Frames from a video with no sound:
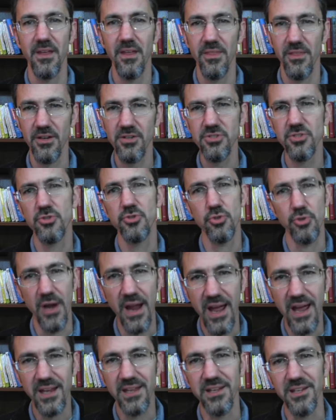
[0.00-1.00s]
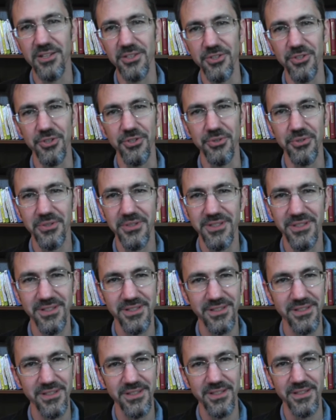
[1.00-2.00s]
There's a dragon in you,
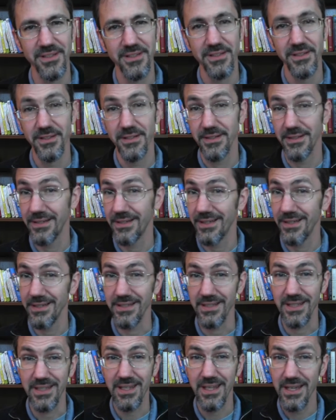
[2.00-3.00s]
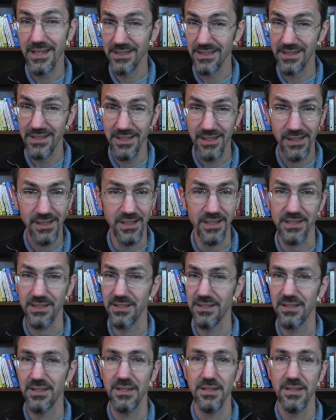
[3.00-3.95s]
and you can't kill it